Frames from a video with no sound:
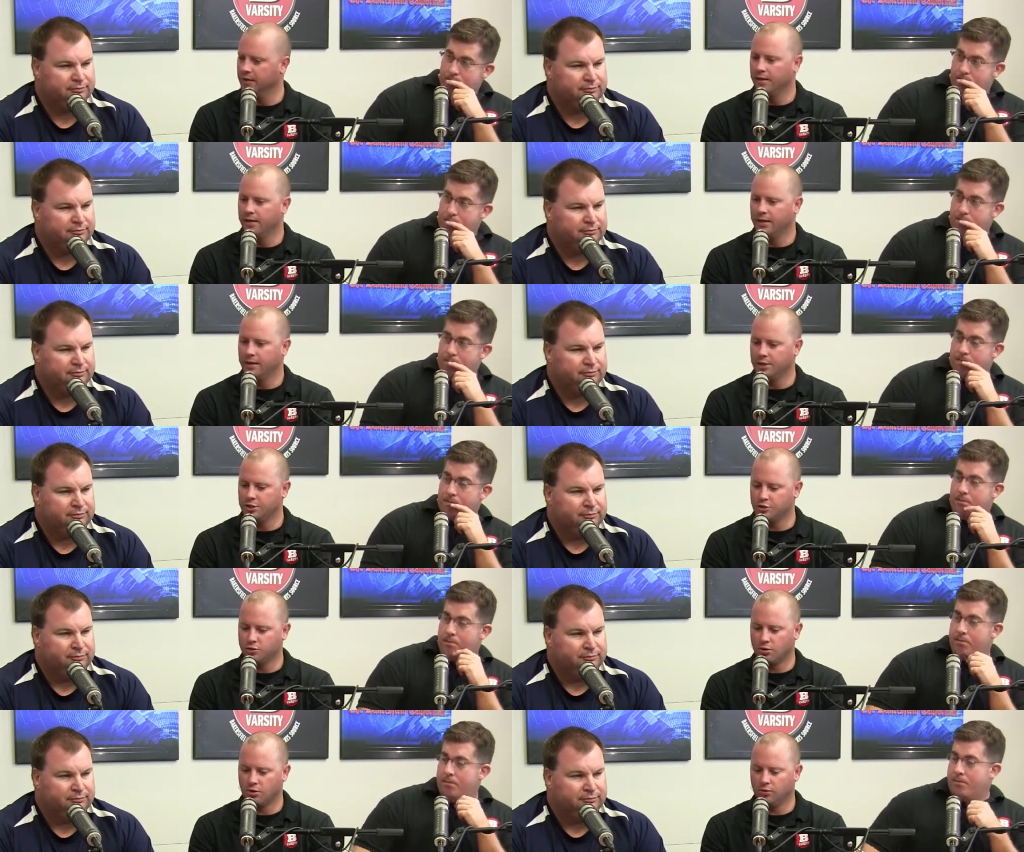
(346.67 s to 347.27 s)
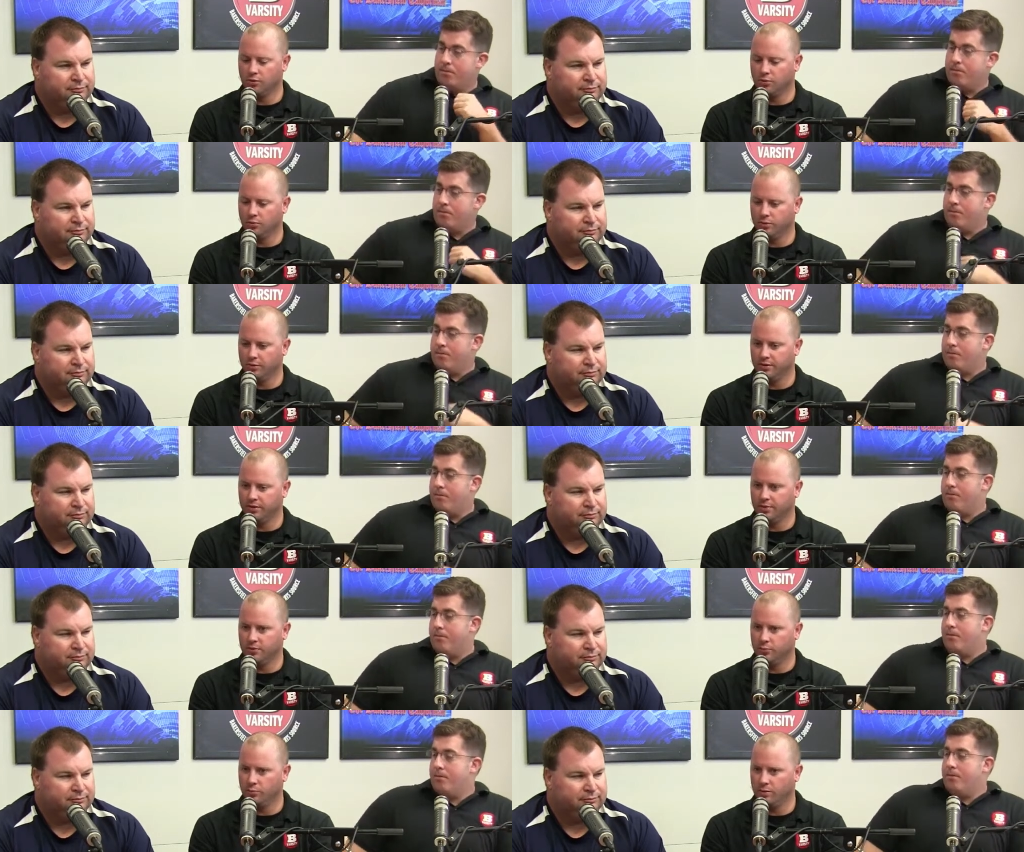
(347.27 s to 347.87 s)
Speaker 1: he struggled with
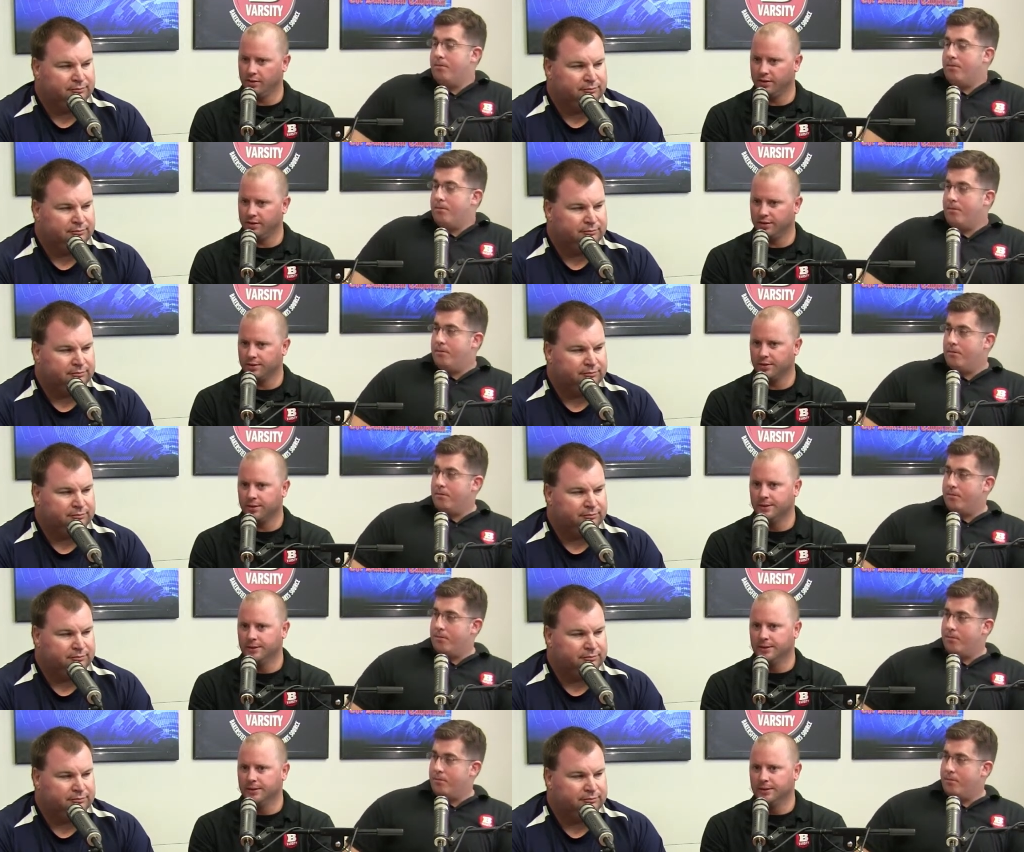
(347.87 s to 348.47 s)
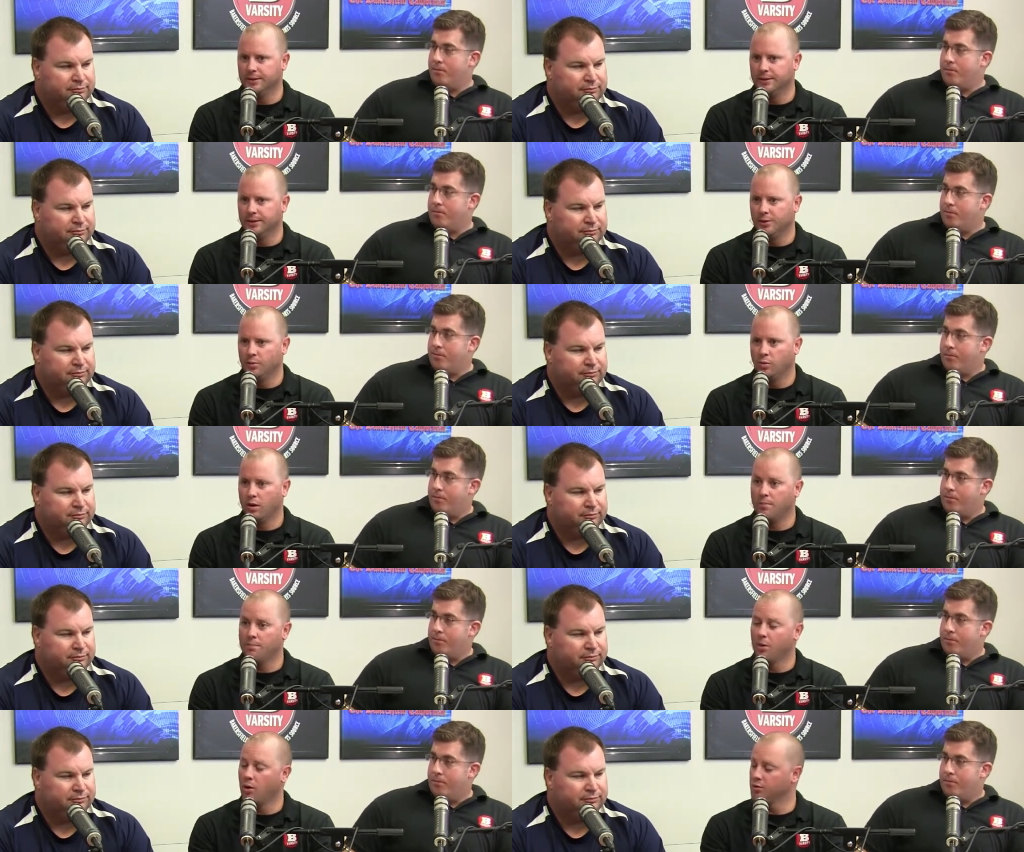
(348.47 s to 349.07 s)
with
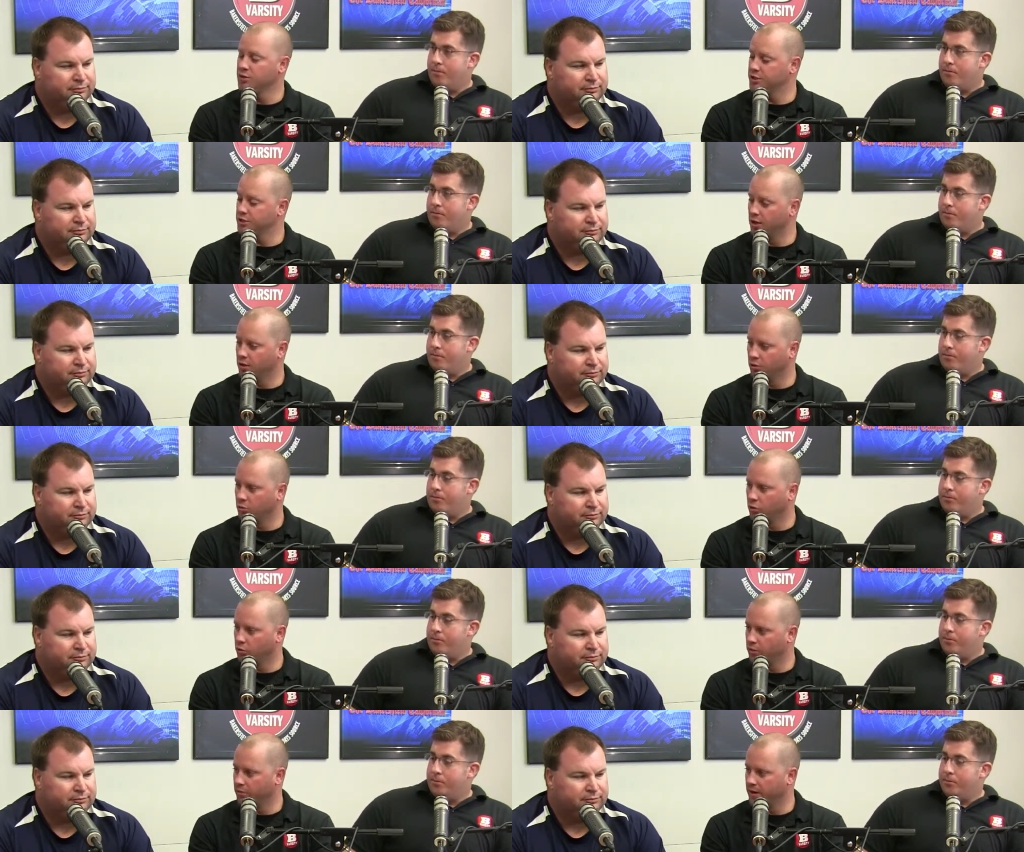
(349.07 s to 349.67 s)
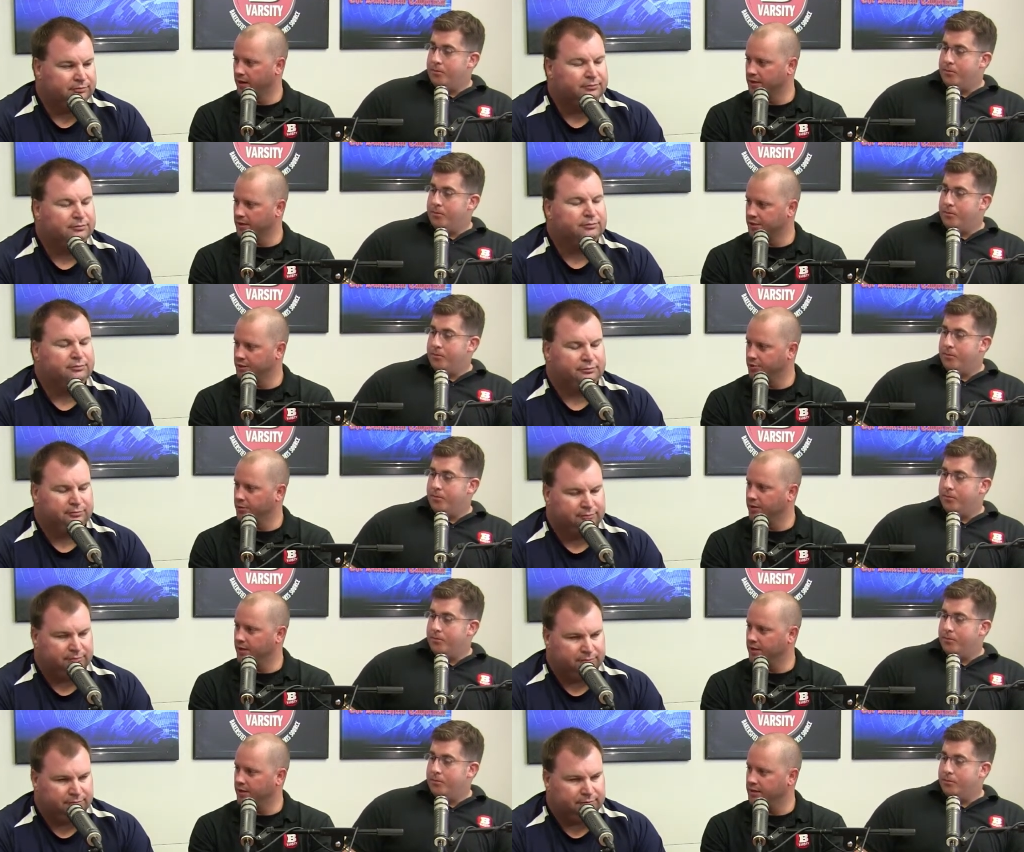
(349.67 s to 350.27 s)
what most young quarterbacks do
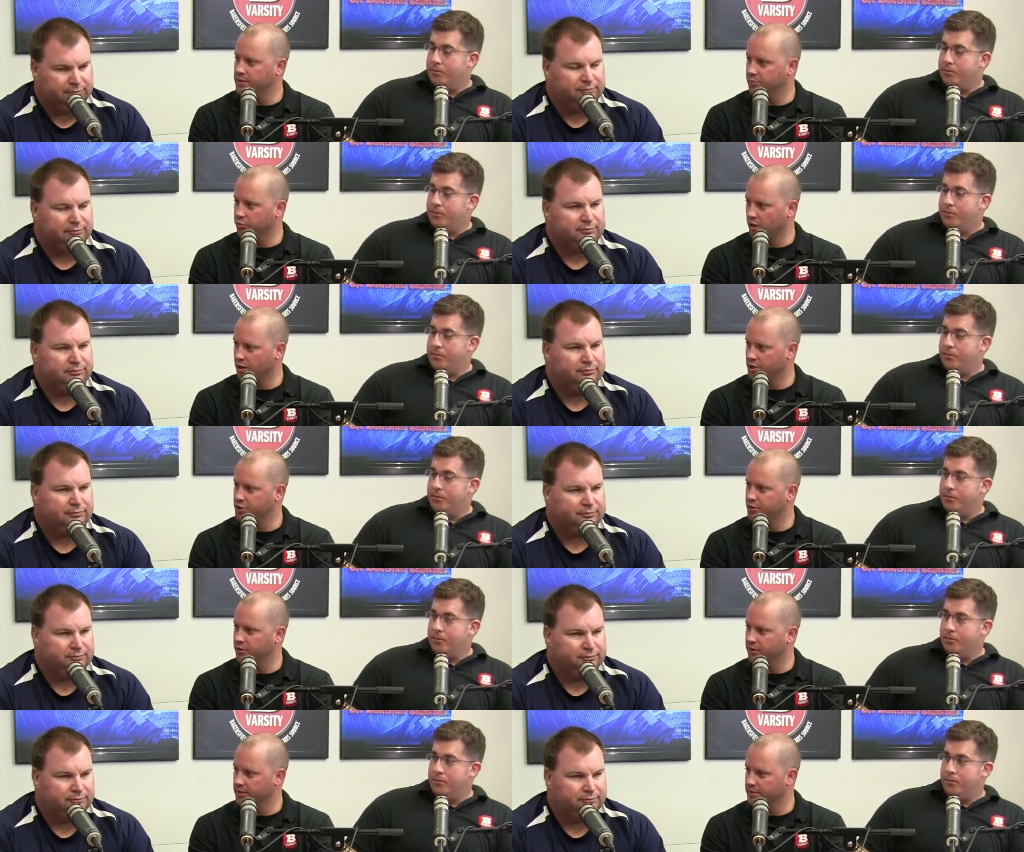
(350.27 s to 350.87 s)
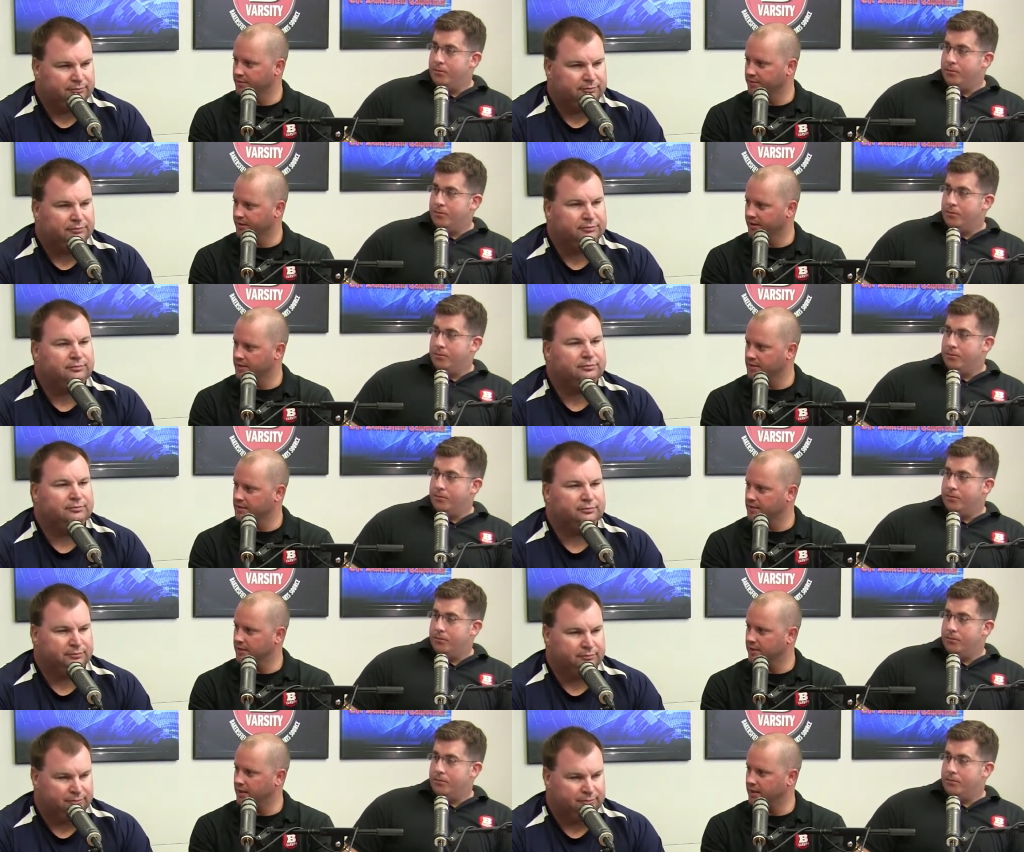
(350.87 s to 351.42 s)
is pressure in his face.